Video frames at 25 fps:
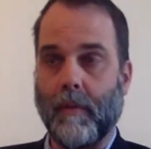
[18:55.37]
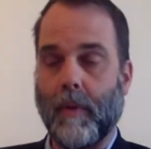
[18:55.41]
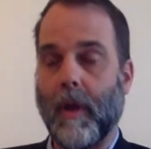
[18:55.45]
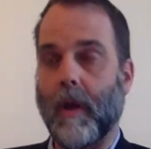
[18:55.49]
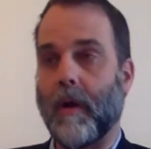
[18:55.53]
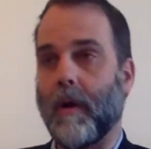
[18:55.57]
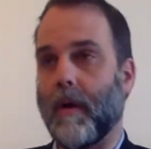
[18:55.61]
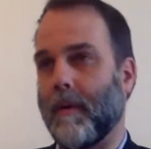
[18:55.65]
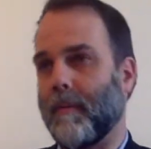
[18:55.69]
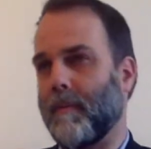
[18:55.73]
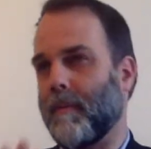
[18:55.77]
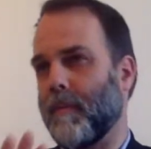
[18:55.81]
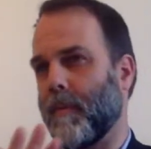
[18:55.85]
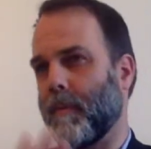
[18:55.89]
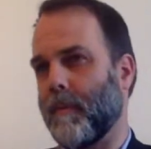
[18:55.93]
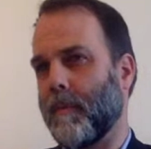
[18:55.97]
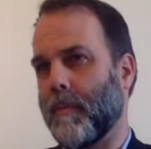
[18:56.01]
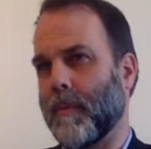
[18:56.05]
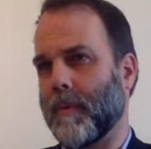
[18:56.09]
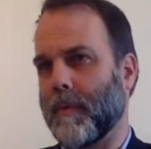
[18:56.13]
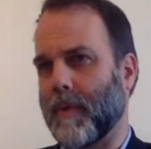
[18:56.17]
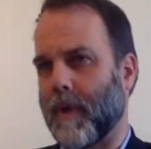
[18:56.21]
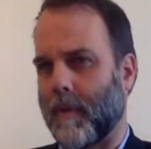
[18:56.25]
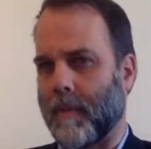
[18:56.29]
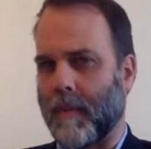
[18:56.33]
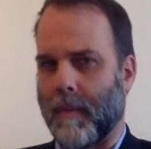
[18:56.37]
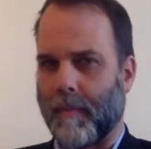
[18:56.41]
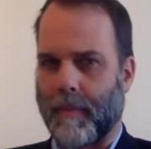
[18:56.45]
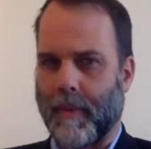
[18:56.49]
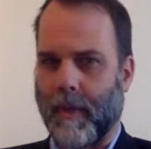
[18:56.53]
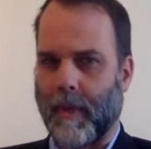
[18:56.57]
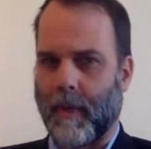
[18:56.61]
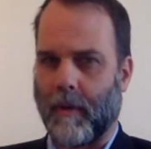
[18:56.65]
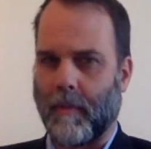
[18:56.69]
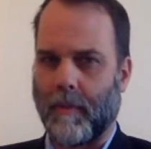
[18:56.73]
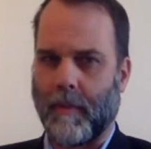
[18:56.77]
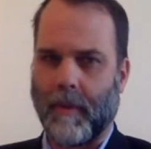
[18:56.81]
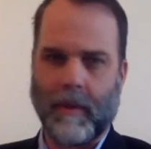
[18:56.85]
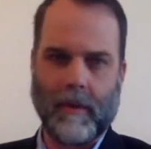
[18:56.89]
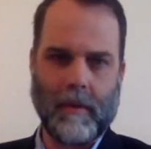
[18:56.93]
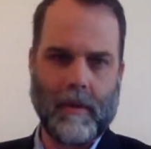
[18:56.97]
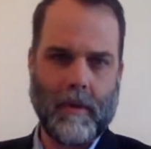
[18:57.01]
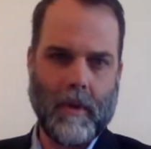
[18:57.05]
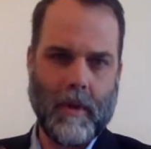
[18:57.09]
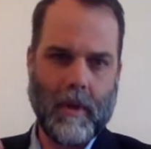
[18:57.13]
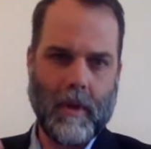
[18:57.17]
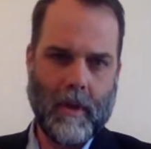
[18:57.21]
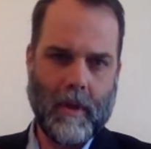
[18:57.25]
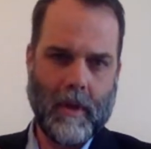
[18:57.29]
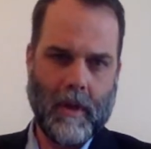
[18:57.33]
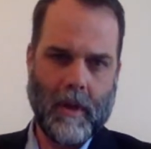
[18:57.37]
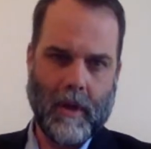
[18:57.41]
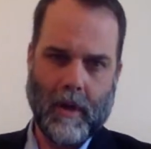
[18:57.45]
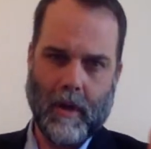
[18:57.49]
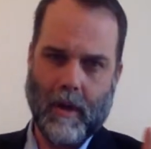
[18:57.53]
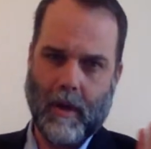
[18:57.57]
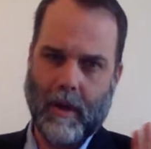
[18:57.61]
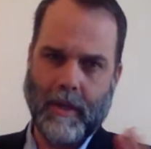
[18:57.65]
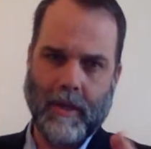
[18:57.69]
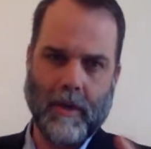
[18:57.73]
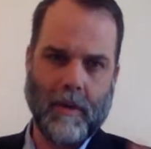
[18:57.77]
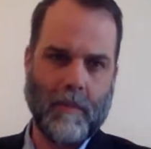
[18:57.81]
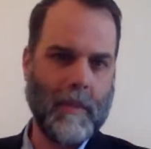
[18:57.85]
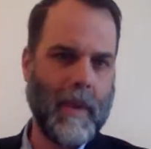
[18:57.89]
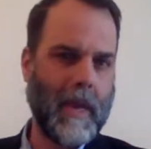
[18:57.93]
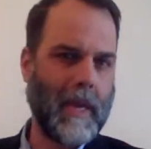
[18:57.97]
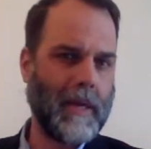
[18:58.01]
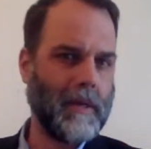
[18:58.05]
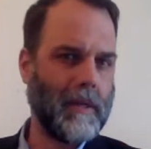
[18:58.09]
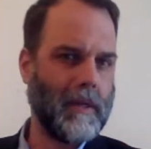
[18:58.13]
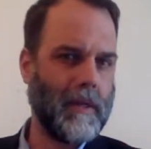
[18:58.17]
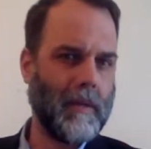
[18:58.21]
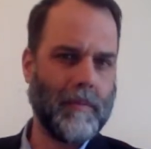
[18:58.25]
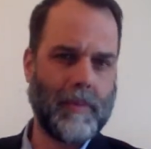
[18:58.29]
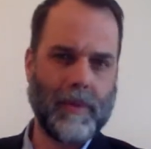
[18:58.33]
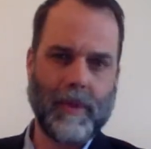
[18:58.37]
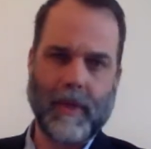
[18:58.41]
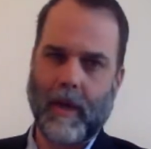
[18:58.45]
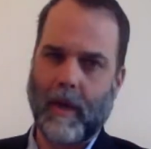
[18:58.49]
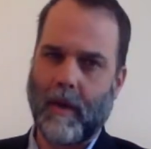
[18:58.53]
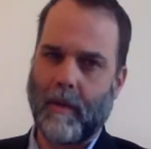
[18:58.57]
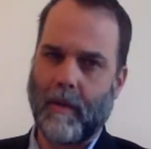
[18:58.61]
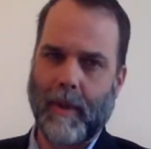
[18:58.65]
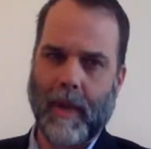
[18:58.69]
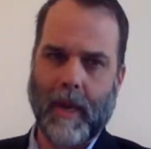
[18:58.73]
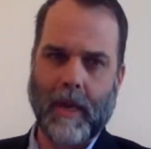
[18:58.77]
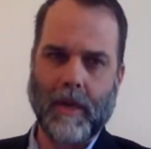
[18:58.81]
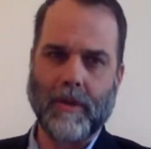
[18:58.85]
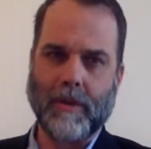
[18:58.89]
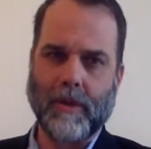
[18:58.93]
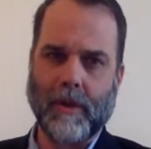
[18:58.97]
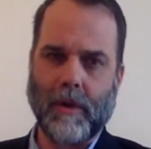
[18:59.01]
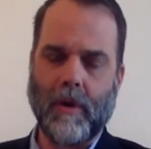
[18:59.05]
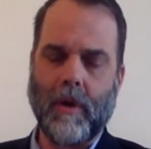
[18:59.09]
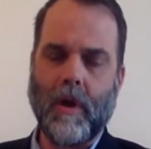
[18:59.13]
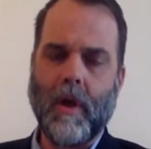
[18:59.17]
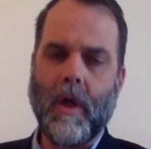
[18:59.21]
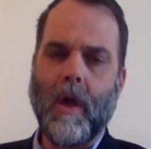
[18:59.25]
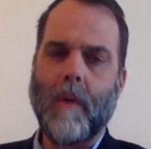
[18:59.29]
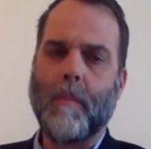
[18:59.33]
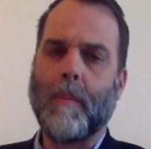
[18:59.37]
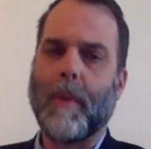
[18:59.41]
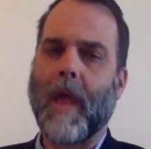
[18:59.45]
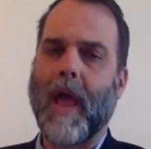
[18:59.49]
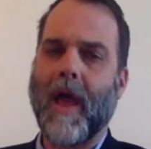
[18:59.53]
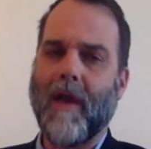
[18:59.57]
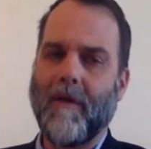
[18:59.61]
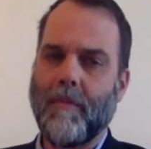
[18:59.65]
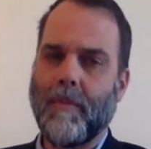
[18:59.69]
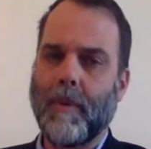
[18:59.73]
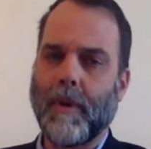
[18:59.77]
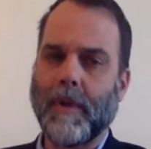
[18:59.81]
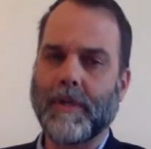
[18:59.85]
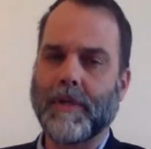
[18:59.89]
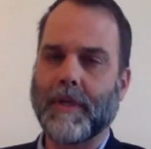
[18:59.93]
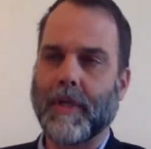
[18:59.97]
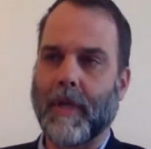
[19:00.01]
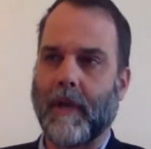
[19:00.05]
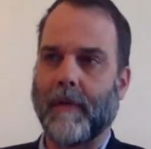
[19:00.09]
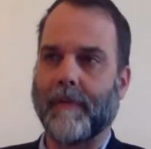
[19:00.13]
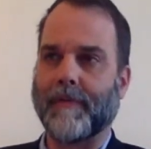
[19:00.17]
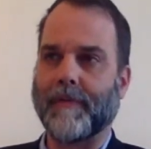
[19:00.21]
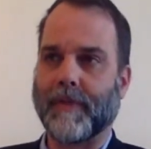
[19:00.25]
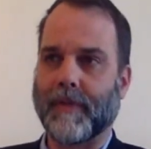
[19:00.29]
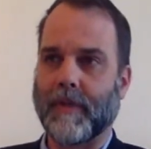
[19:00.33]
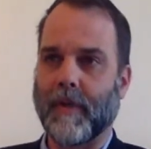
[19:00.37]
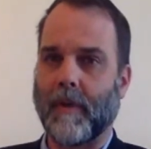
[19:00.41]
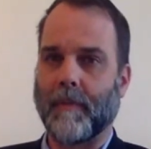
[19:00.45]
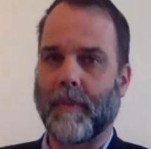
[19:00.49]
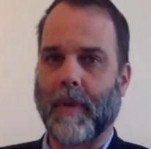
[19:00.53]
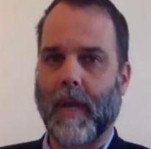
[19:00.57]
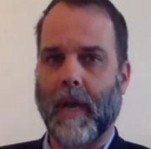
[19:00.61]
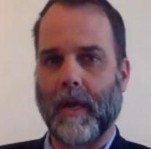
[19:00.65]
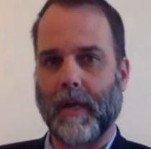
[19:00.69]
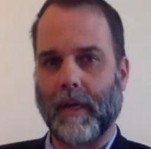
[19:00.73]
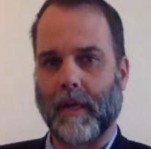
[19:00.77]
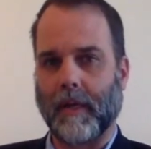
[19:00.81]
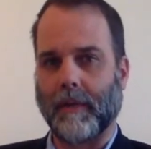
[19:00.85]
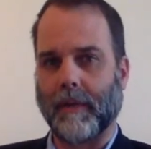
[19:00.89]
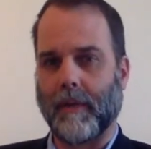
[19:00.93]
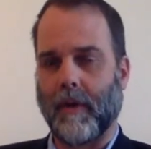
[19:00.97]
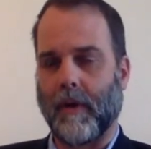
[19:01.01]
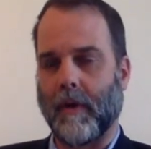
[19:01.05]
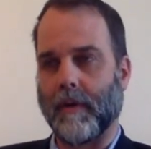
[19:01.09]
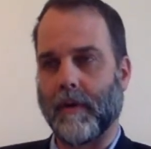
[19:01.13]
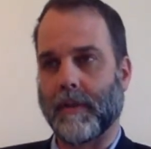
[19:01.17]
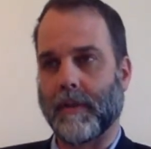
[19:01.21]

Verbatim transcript: Well, we'll talk about piano, but uh, you know, mandolin player, banjo, but everybody should have some kind of guitar